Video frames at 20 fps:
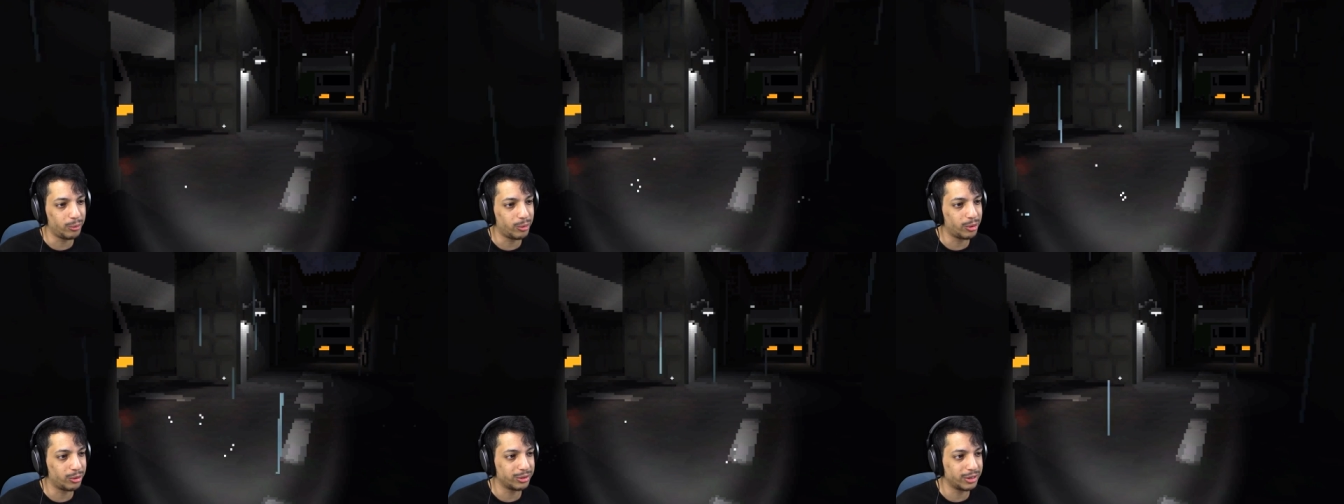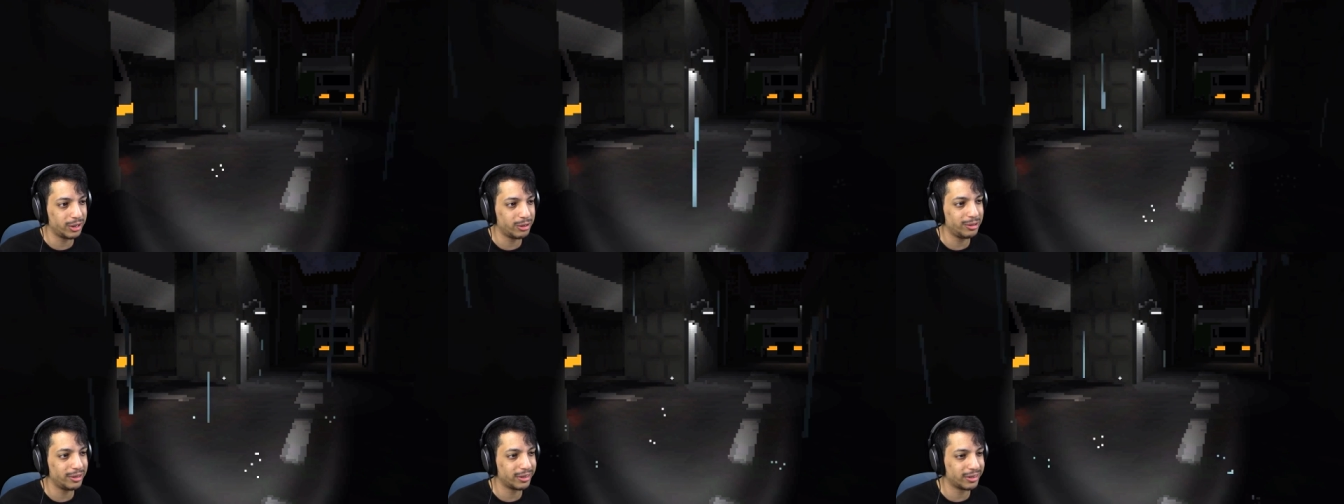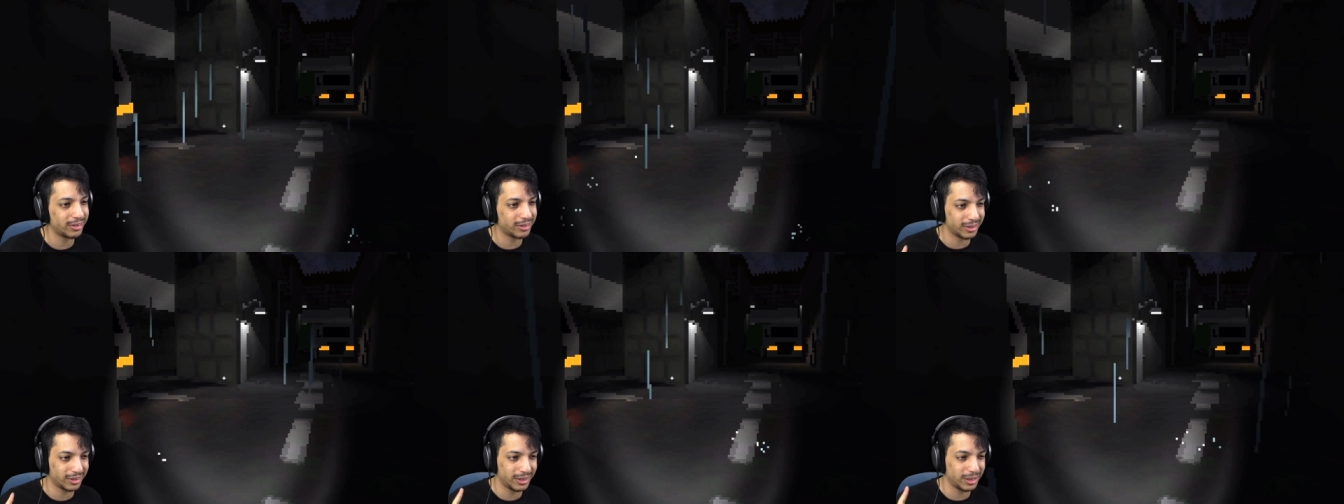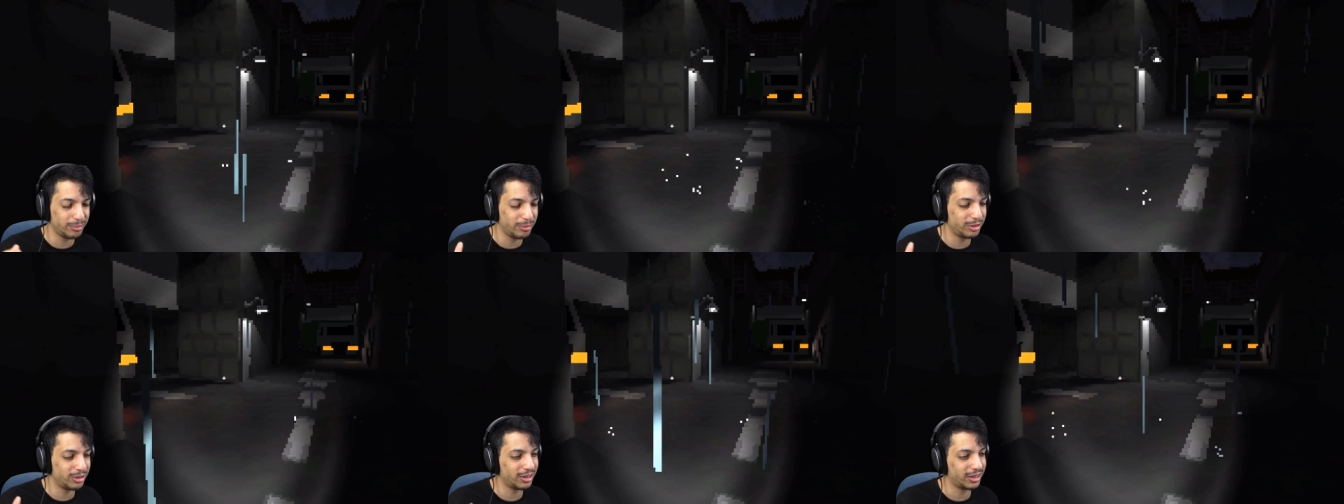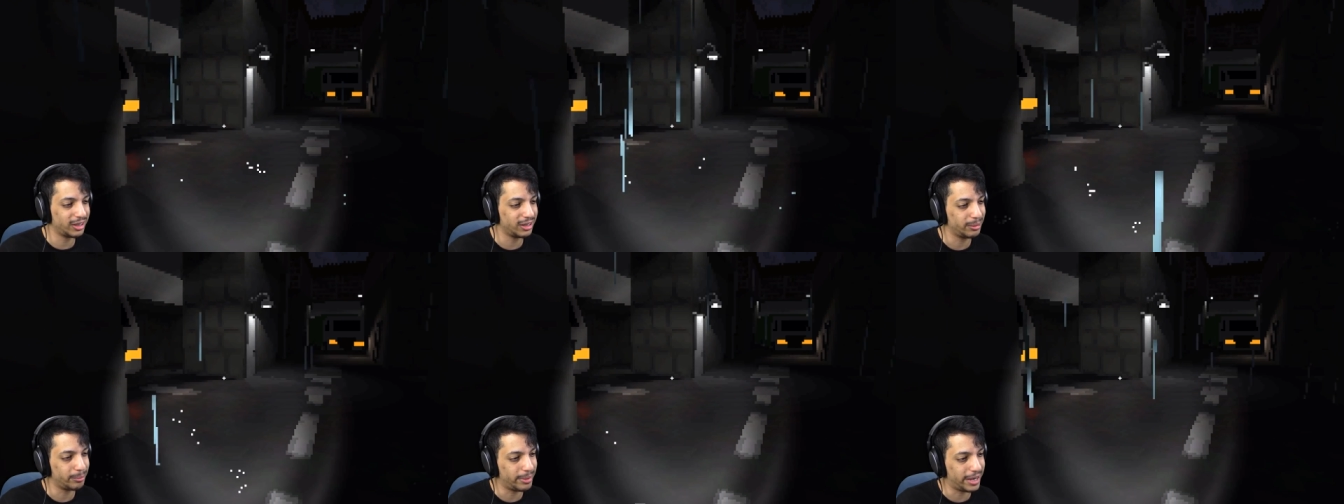well, there is the
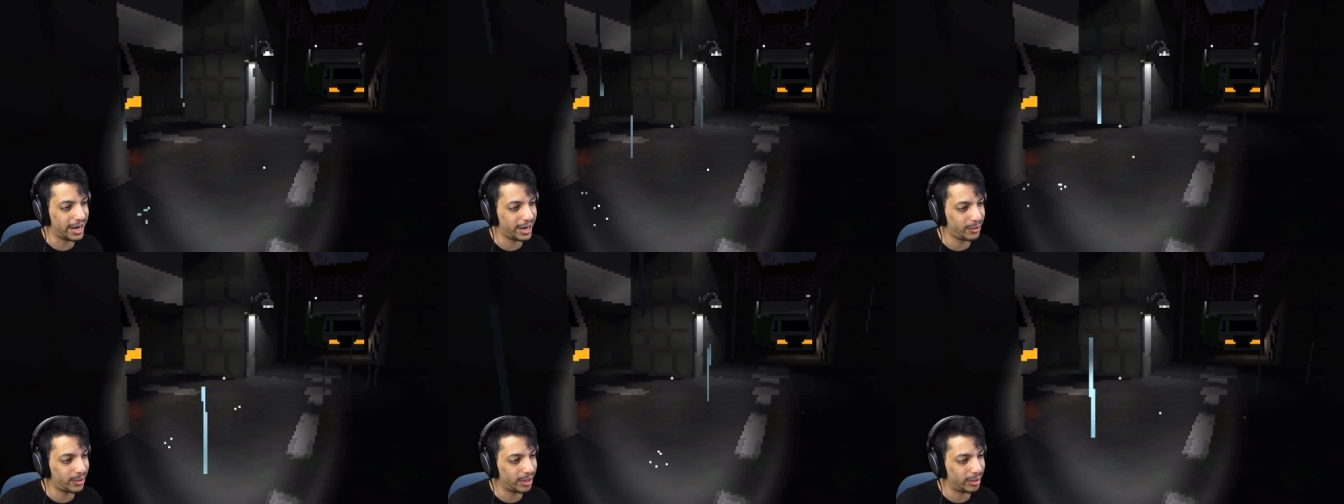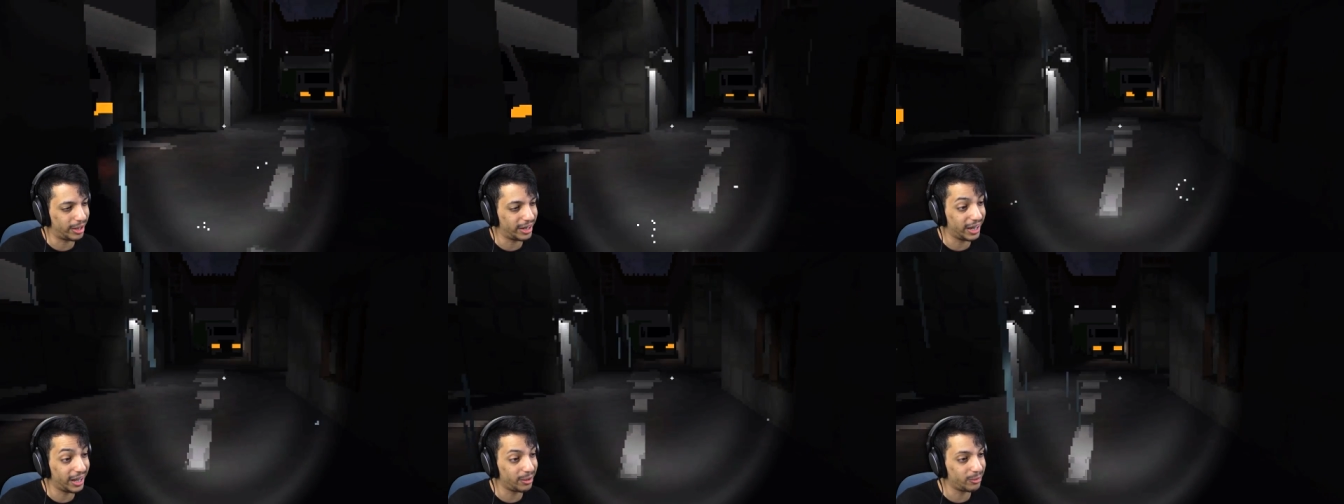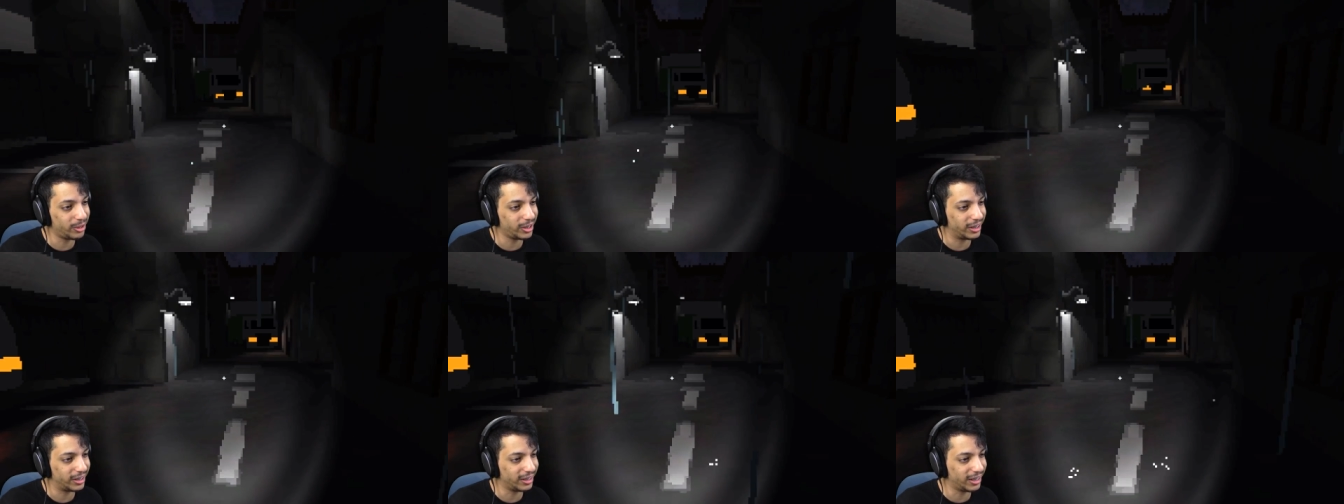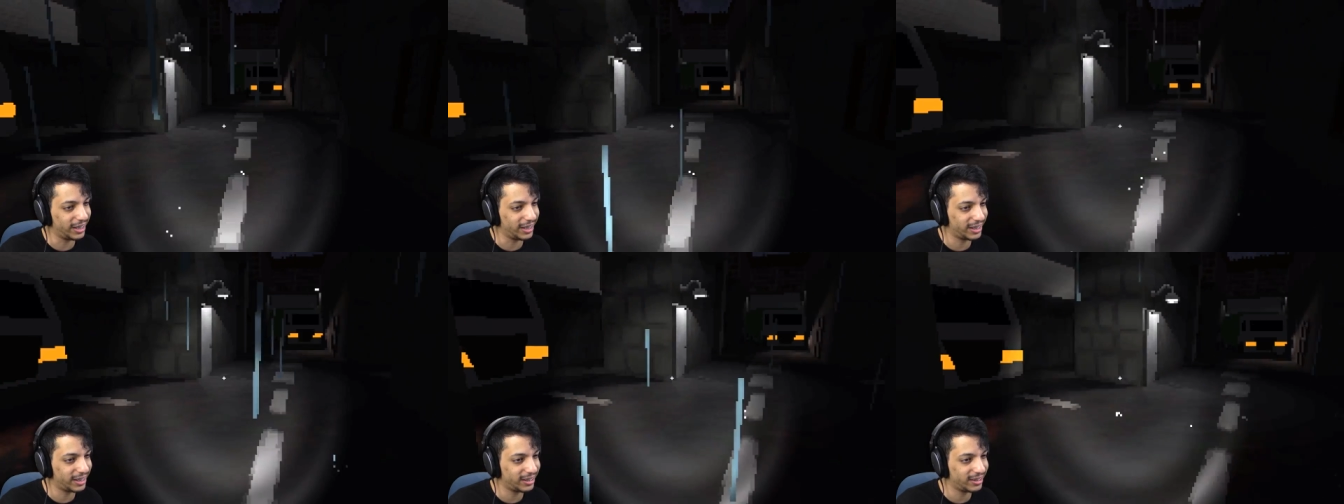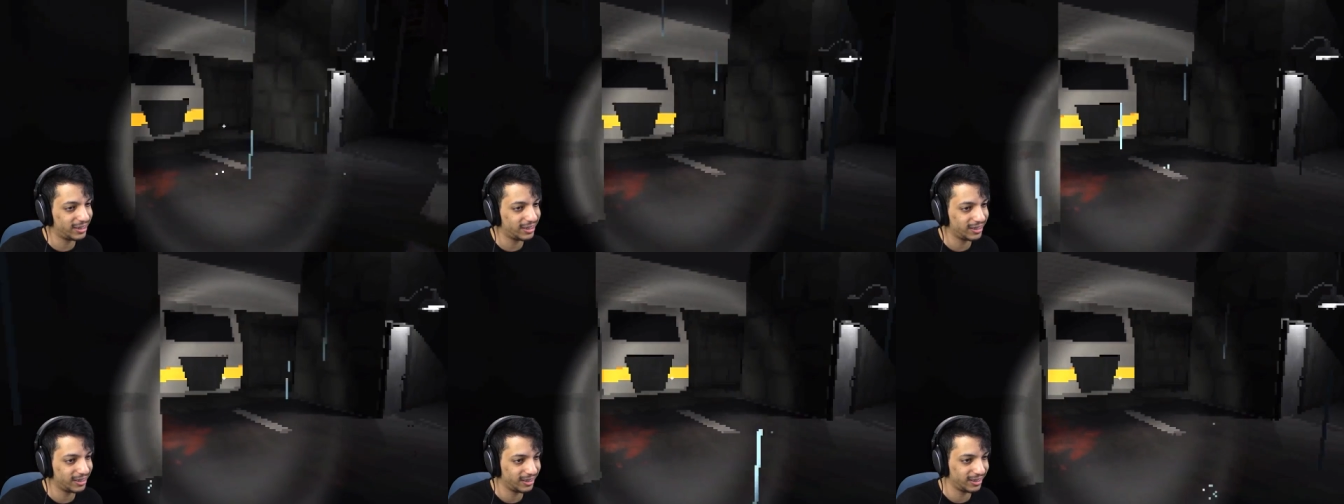music in the background, and I really like
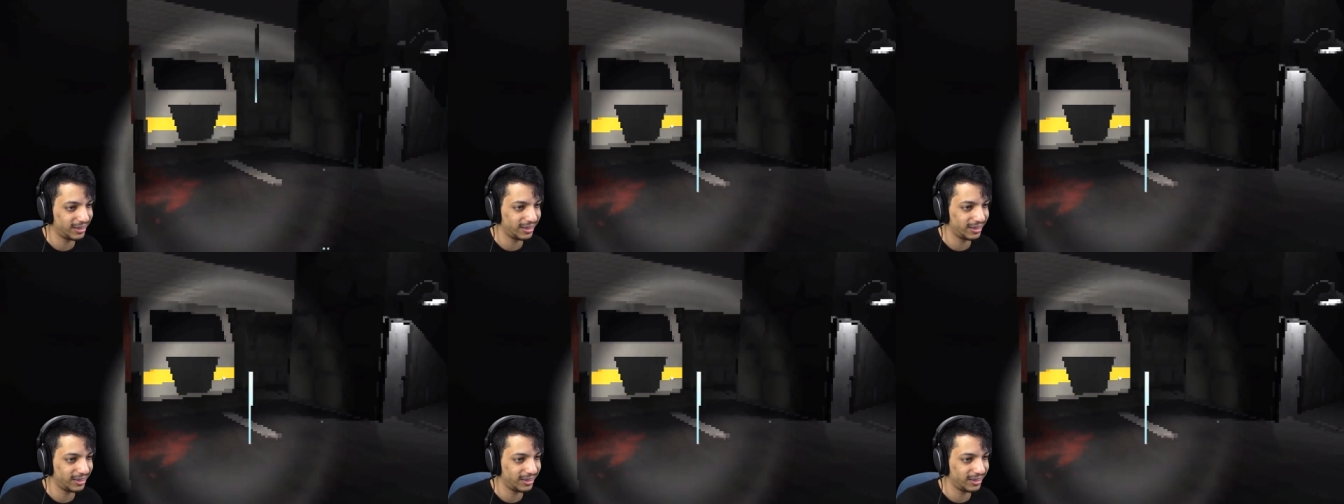it.